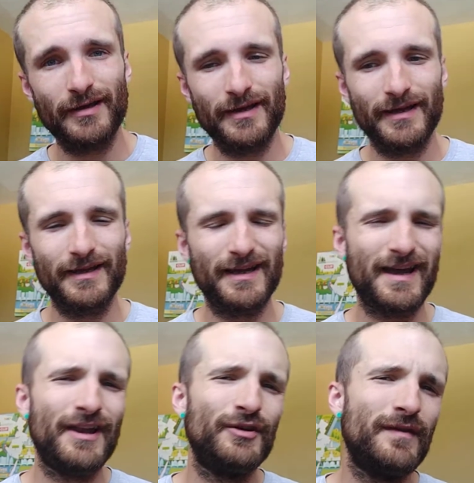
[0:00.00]
And I
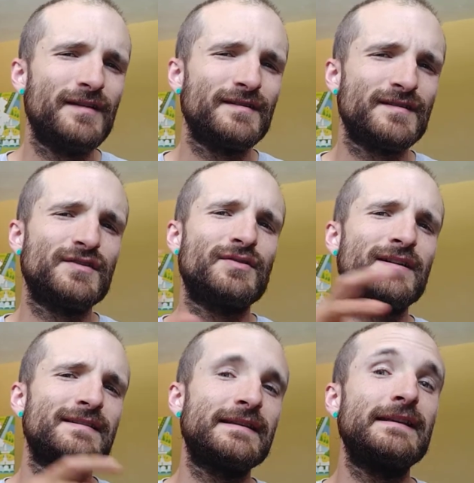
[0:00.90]
kind of do that to
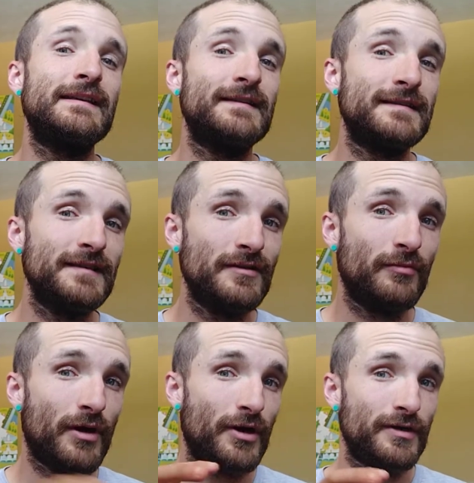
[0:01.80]
stress the easy
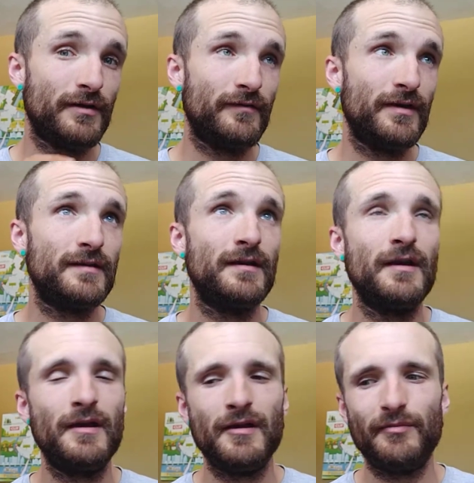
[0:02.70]
part of it,
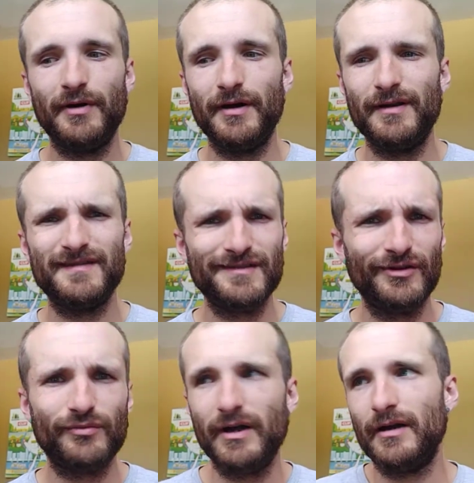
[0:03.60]
but it's still
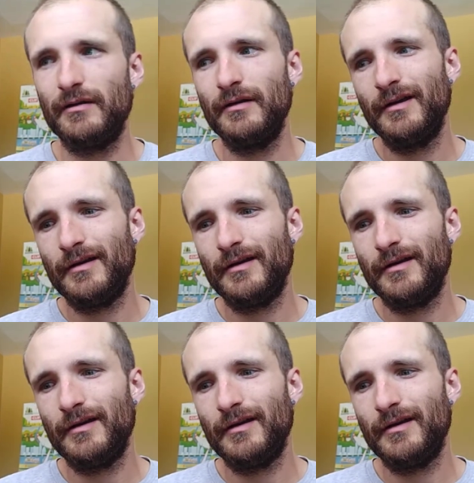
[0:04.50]
a run.